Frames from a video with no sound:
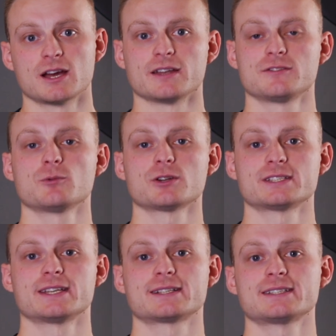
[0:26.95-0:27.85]
and if you want
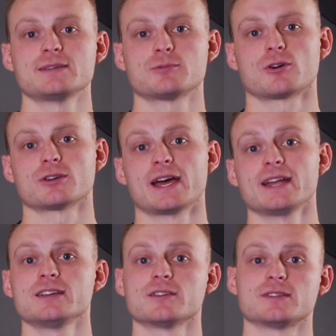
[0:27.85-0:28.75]
to dig deeper on
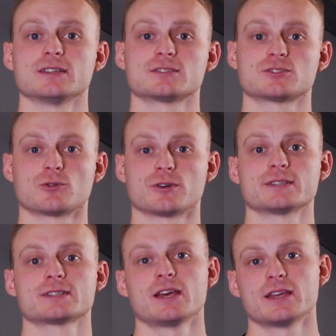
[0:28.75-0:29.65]
any of these stories,